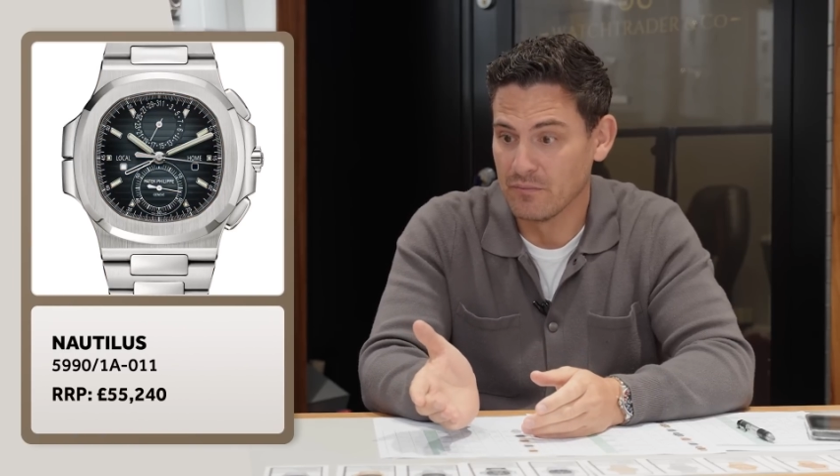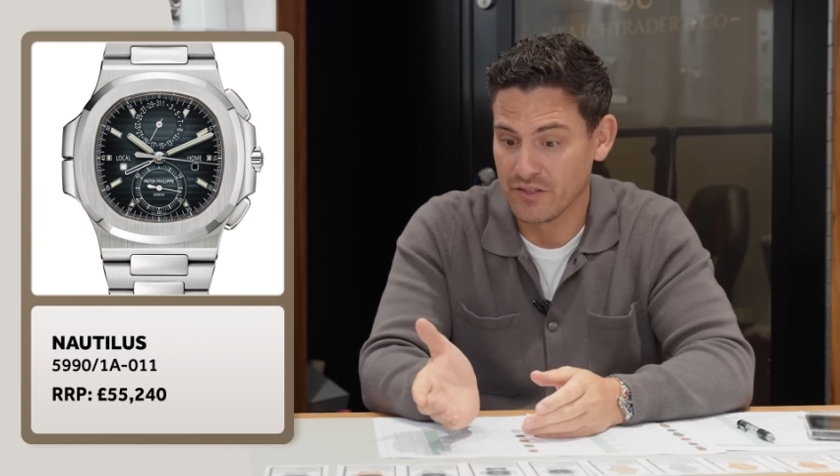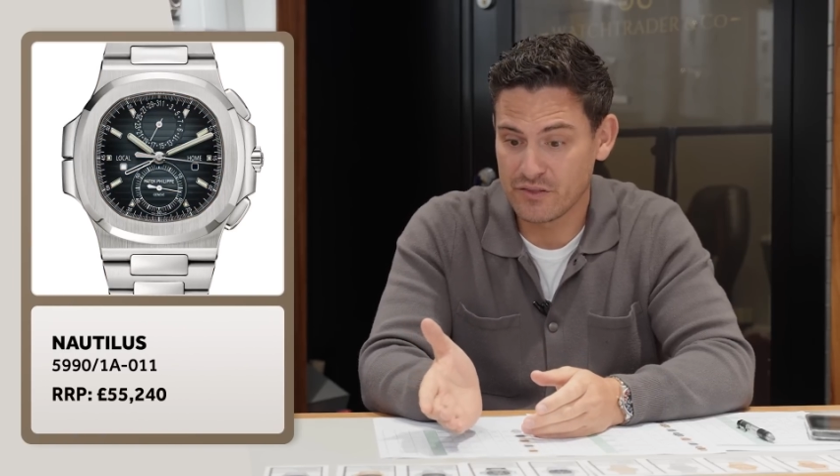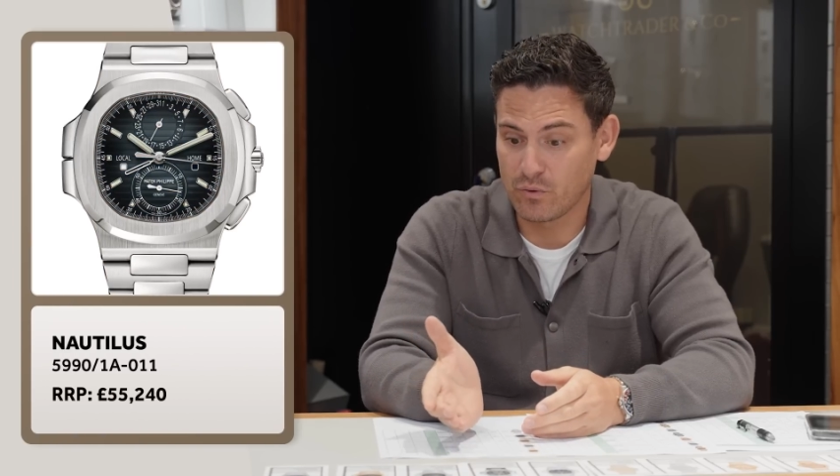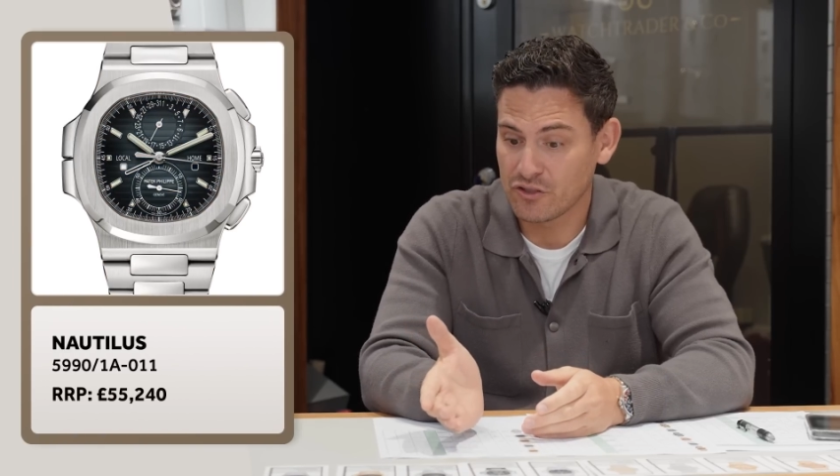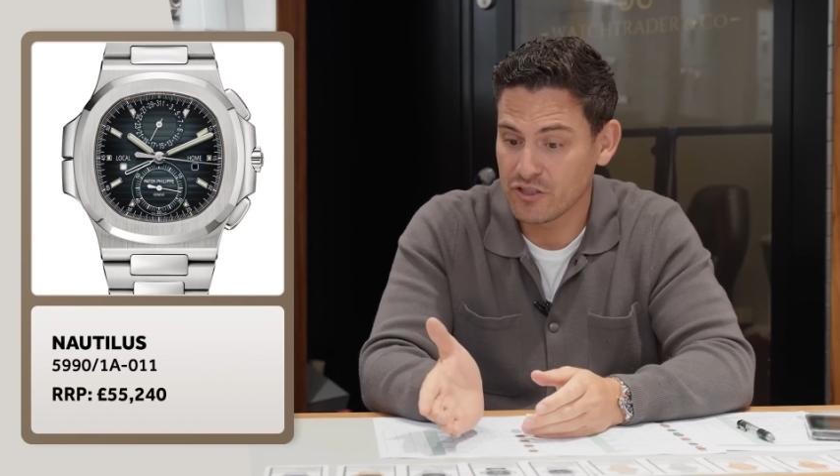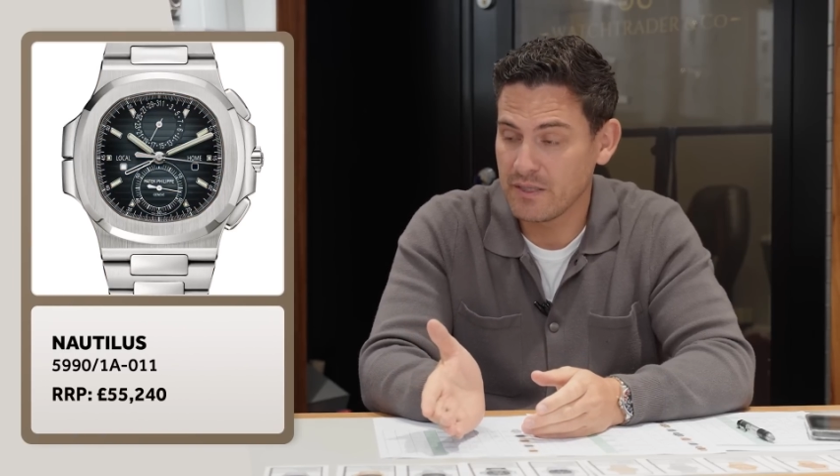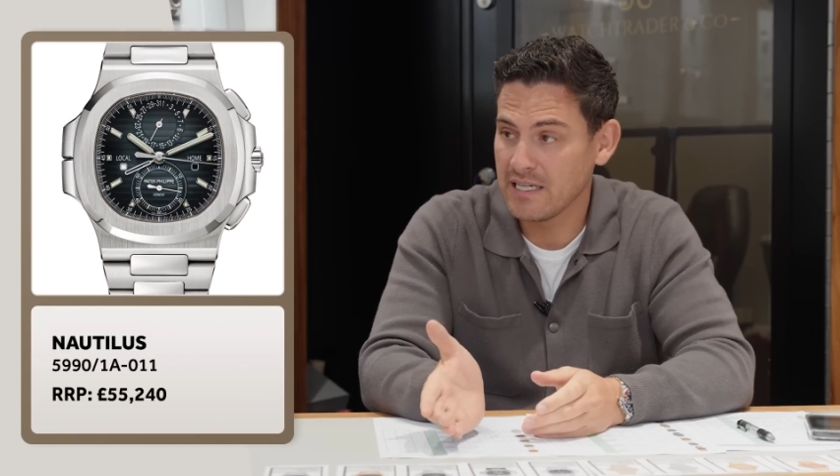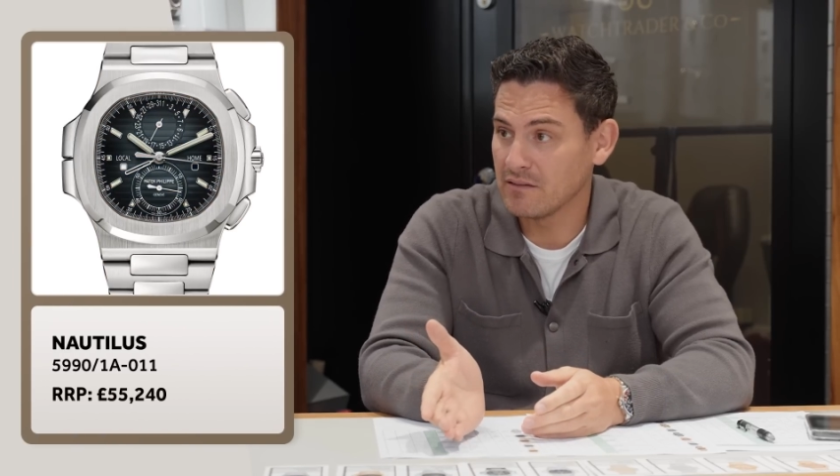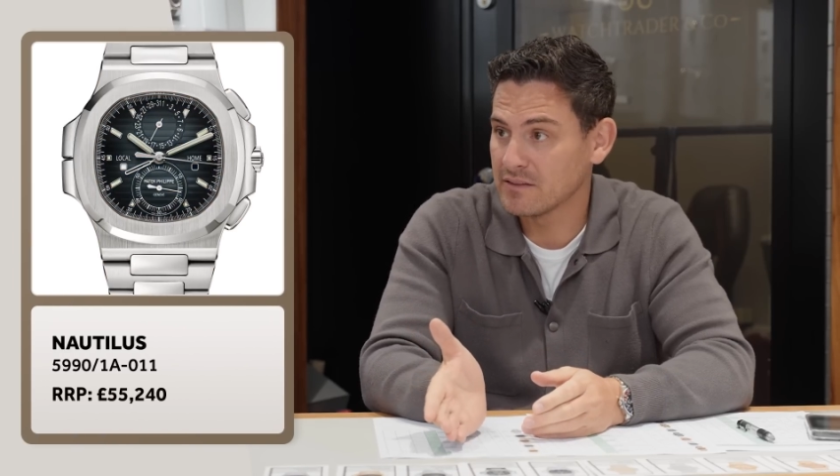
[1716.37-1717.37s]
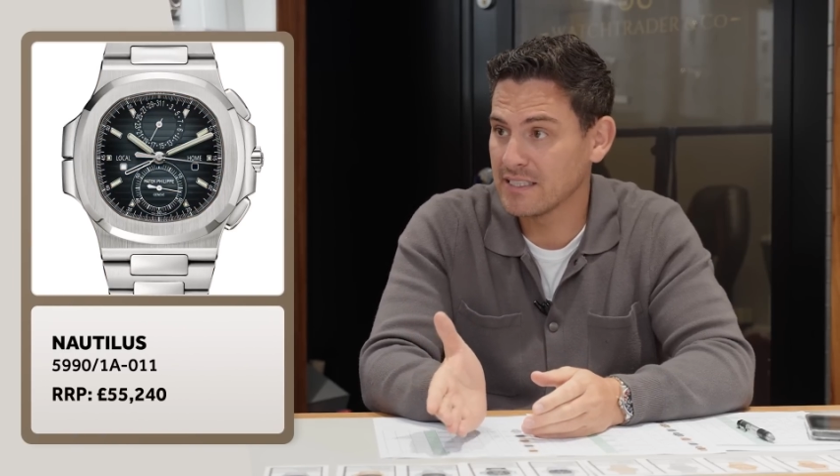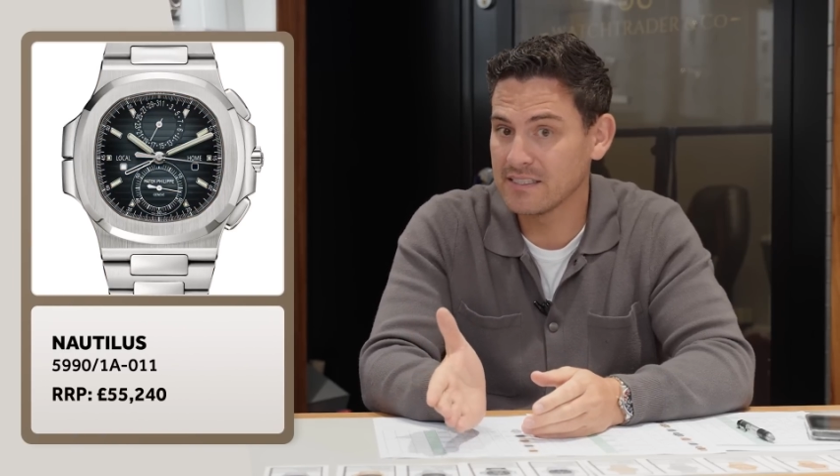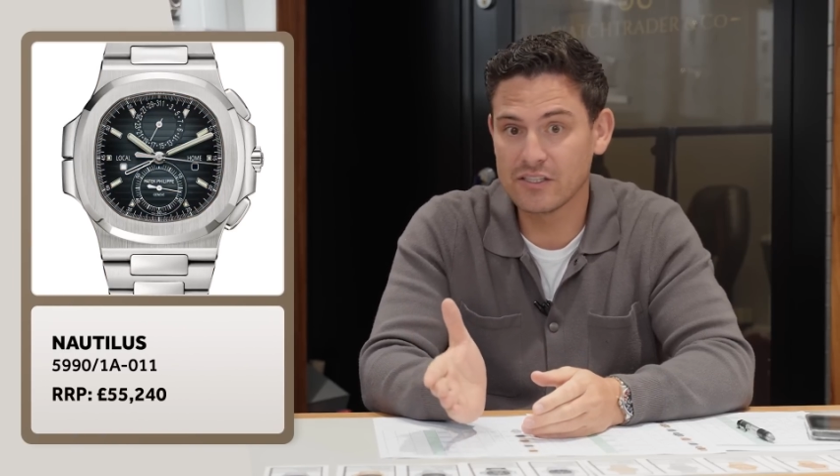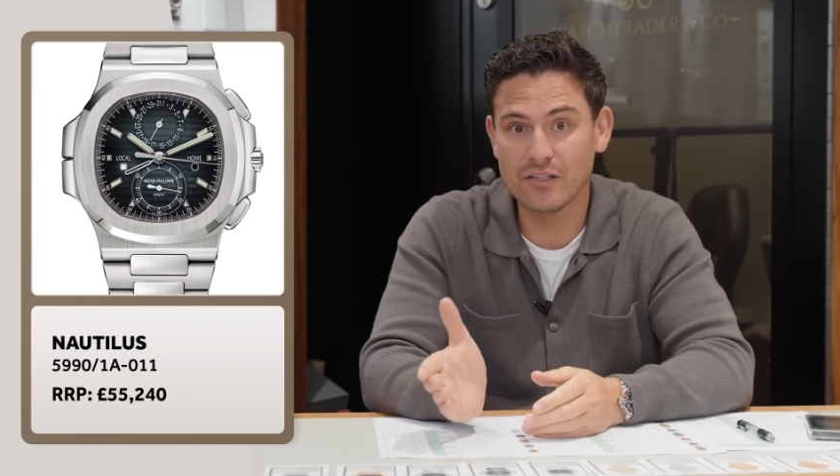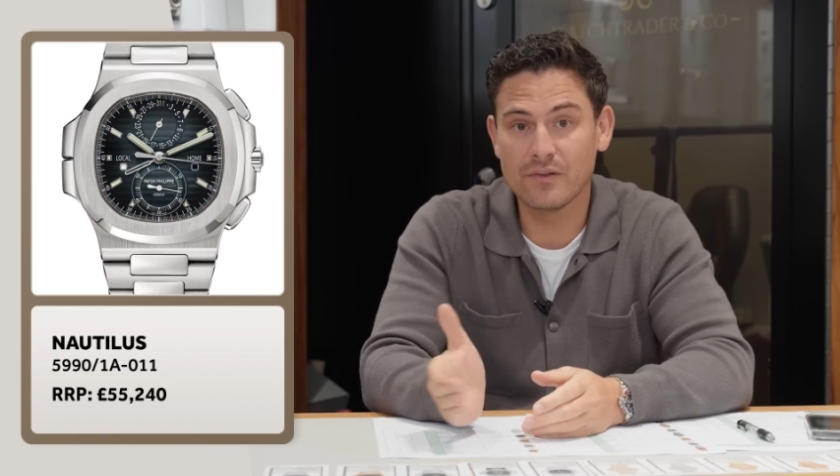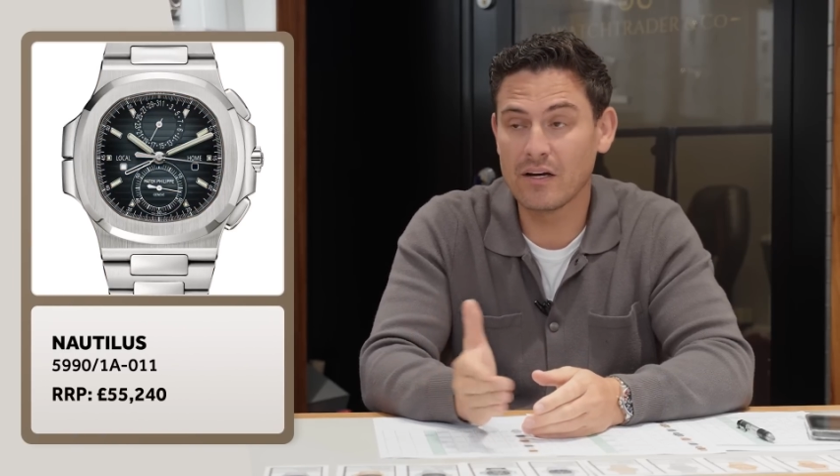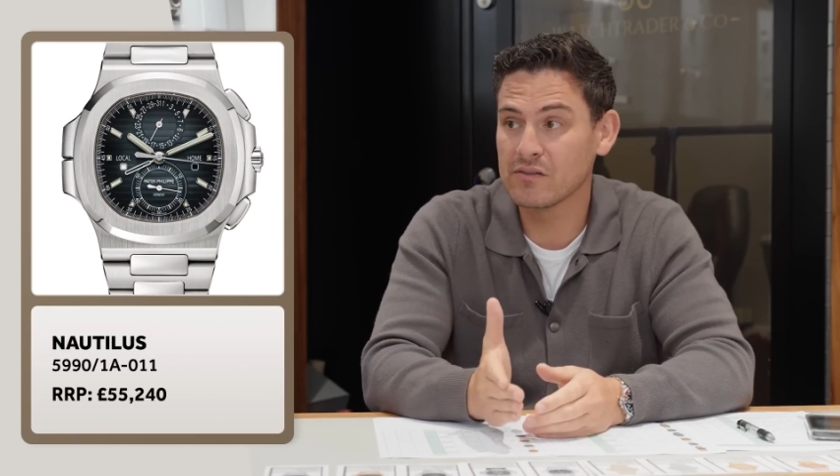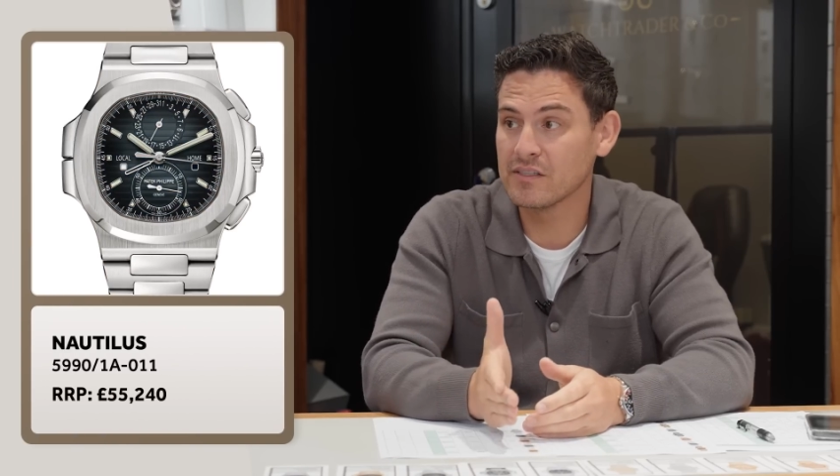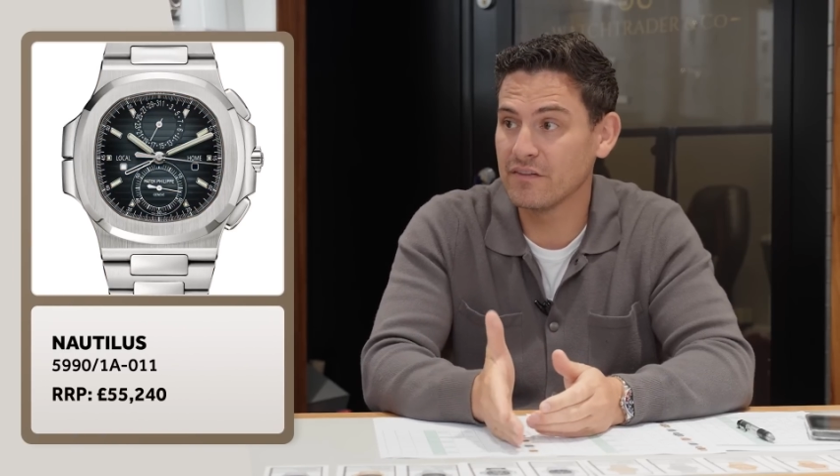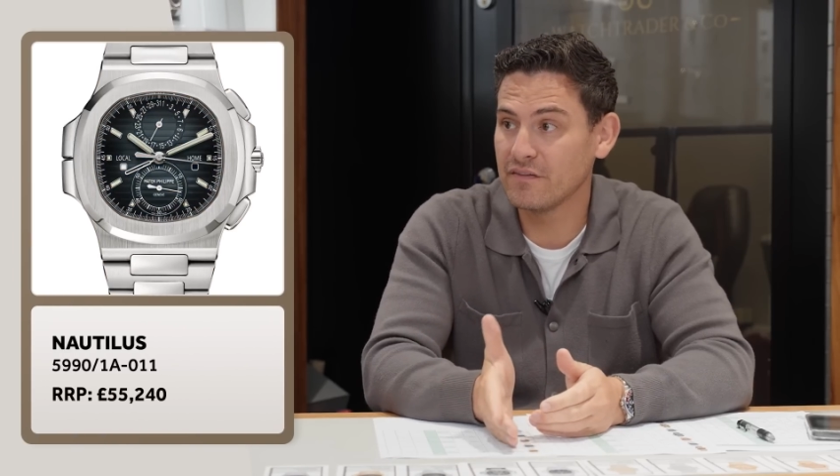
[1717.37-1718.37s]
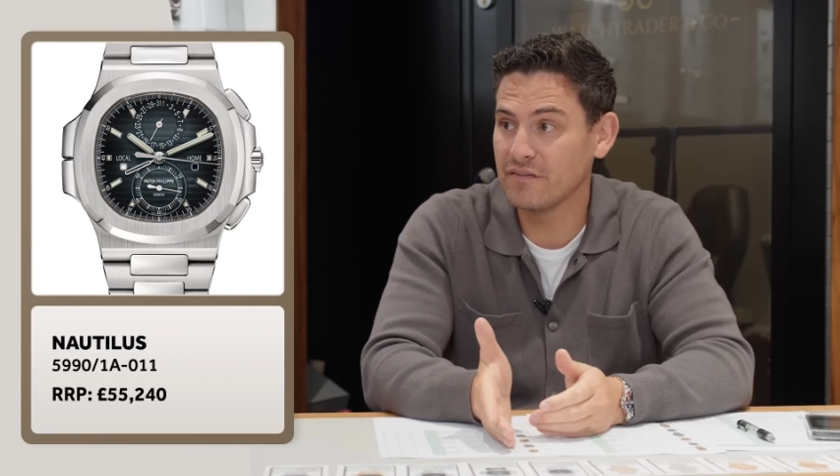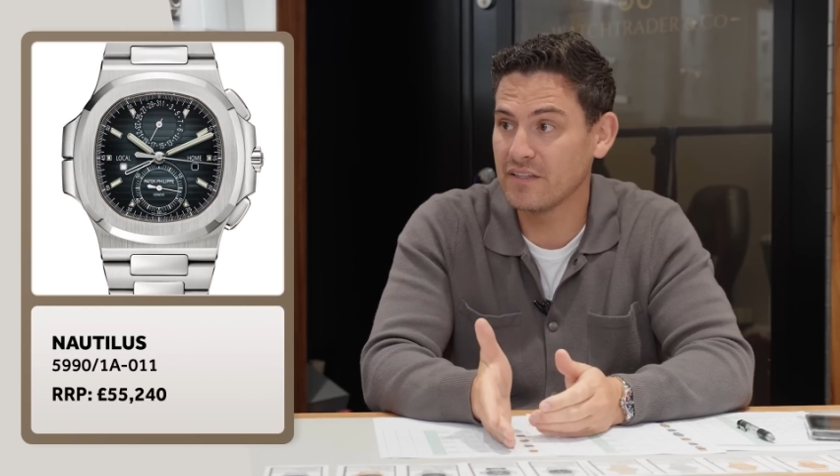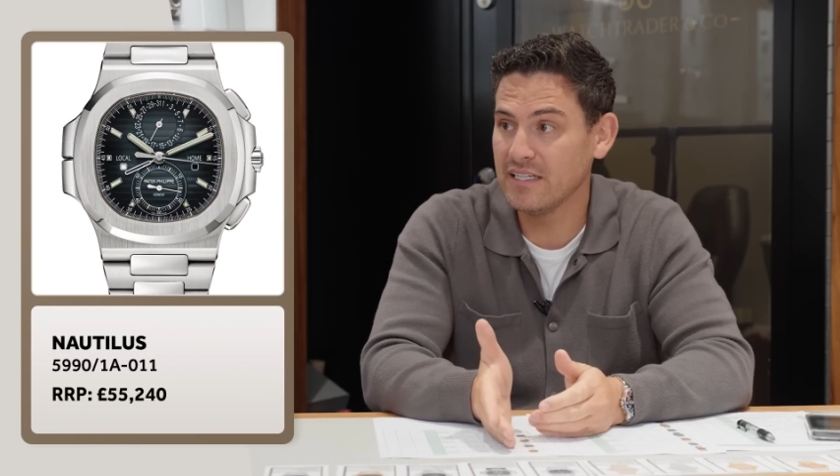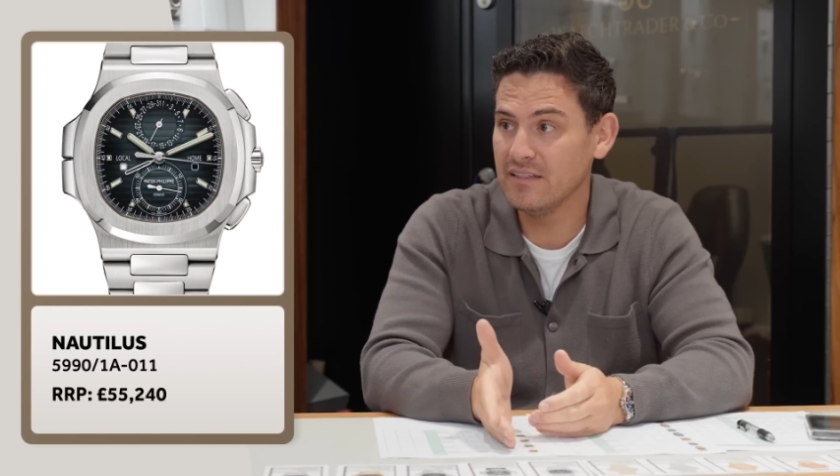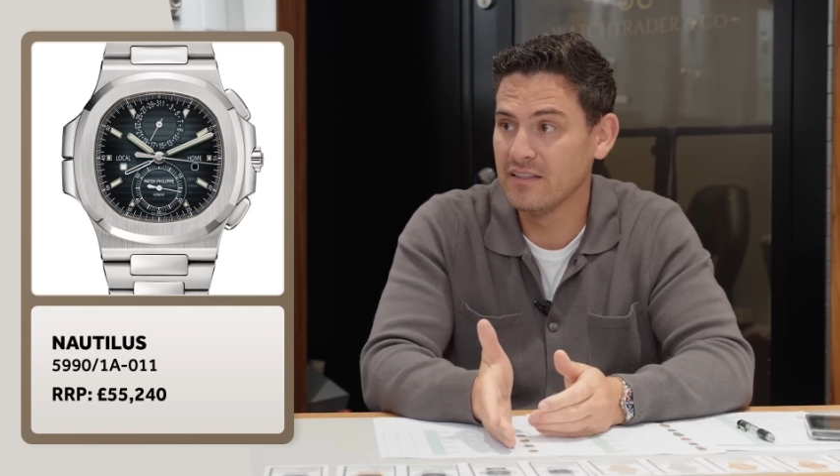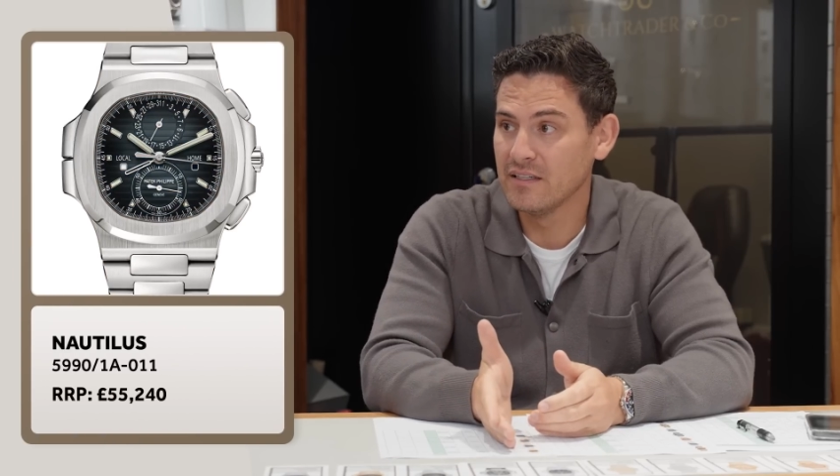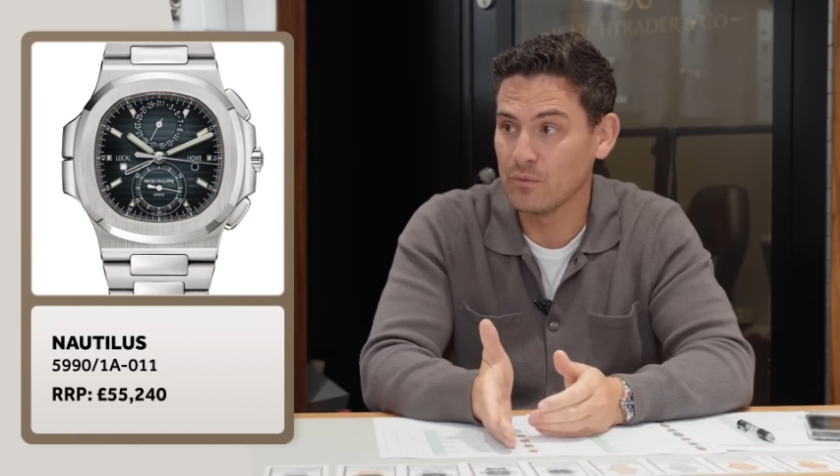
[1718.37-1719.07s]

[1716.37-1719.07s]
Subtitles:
but this watch has been out since 2015